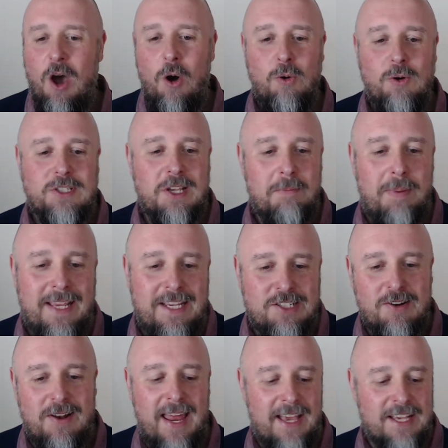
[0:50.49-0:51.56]
Also, please
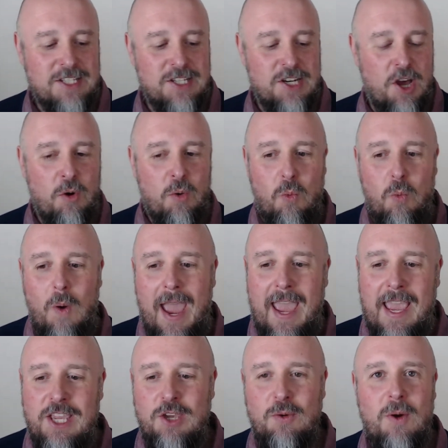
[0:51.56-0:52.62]
do let us know where
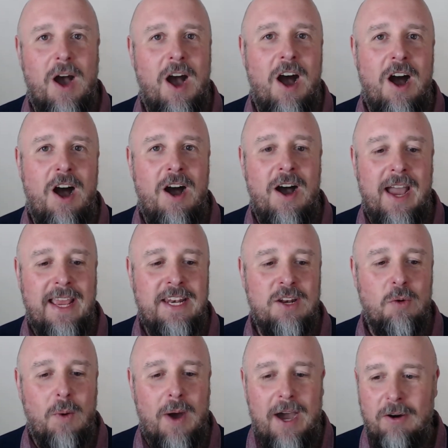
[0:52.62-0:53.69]
you are in
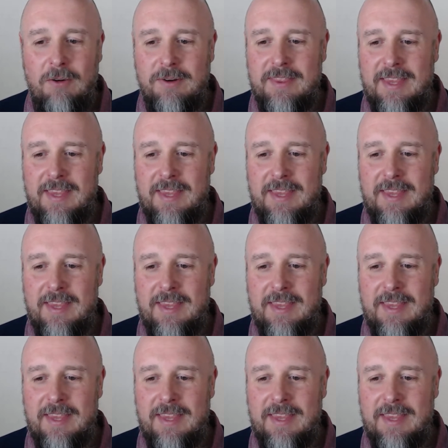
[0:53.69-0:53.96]
the world.